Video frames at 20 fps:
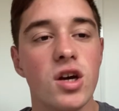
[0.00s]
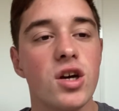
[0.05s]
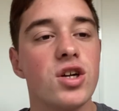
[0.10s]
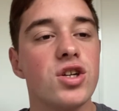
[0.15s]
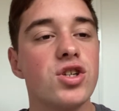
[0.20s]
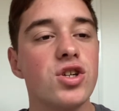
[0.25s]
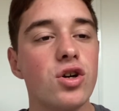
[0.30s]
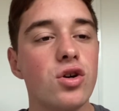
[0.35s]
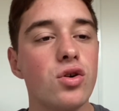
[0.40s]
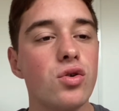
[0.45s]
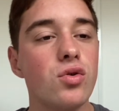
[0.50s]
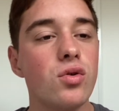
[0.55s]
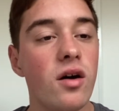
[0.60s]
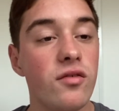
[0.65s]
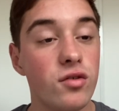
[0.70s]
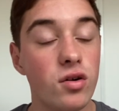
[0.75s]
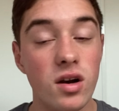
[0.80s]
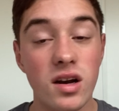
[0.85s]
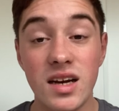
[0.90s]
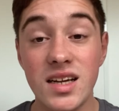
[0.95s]
So
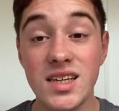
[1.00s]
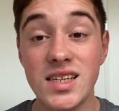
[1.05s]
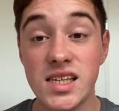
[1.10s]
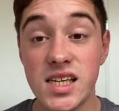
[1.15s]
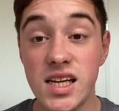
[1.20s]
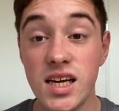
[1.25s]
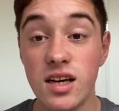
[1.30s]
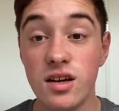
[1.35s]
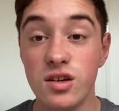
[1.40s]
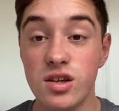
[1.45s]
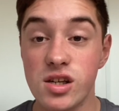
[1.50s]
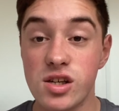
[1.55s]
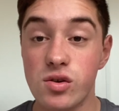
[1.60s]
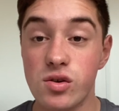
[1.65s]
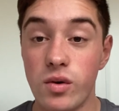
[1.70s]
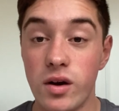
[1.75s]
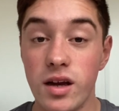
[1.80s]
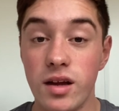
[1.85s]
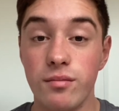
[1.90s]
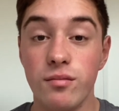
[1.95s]
I've got a list here because it's
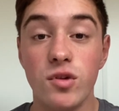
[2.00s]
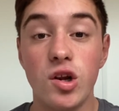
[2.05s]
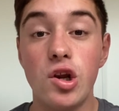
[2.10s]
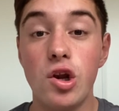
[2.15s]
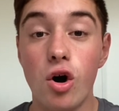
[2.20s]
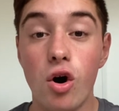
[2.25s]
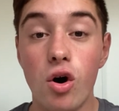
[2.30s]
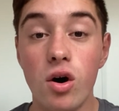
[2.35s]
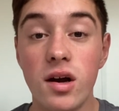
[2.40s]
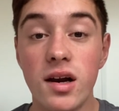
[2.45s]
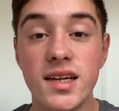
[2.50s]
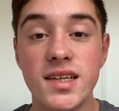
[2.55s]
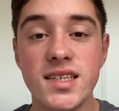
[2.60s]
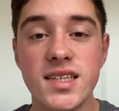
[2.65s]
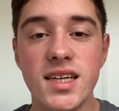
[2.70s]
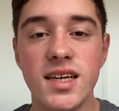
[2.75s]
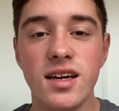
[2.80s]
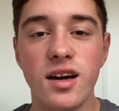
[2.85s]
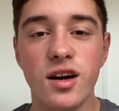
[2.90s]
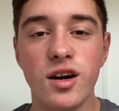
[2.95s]
quite long. Let's
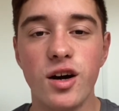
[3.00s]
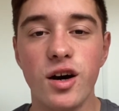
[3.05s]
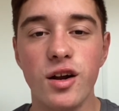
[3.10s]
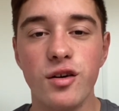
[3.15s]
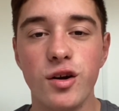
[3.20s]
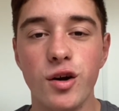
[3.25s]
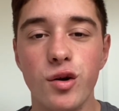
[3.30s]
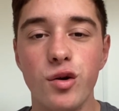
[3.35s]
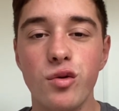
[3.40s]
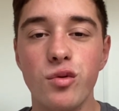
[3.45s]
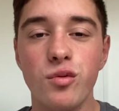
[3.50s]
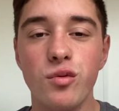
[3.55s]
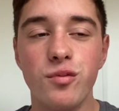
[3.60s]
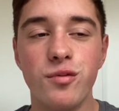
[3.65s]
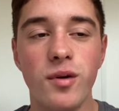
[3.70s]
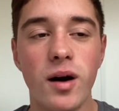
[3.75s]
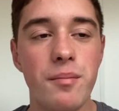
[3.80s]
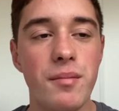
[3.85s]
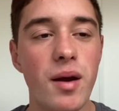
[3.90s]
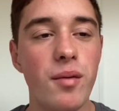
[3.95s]
say I can't go all
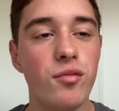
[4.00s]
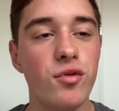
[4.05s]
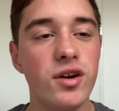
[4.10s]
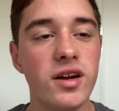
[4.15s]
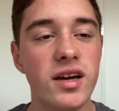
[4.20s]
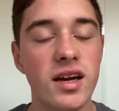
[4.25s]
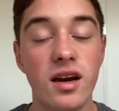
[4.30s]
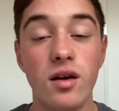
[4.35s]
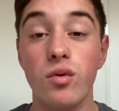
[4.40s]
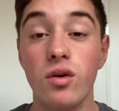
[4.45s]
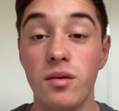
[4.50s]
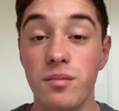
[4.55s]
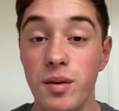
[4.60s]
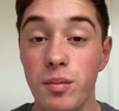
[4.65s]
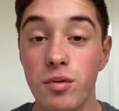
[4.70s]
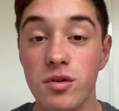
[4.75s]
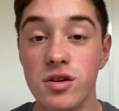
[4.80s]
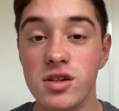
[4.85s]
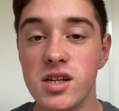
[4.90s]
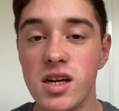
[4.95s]
by memory and I want to be
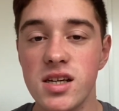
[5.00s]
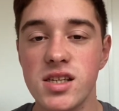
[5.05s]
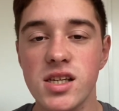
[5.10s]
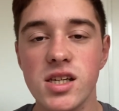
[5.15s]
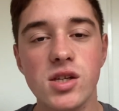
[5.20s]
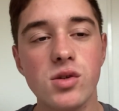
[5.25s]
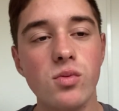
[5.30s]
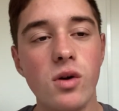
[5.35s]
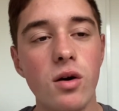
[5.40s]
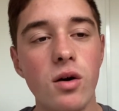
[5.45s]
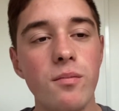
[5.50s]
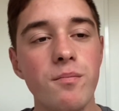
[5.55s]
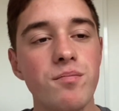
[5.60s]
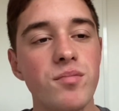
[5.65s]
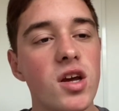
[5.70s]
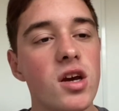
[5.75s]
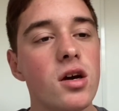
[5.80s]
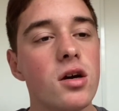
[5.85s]
precise as well.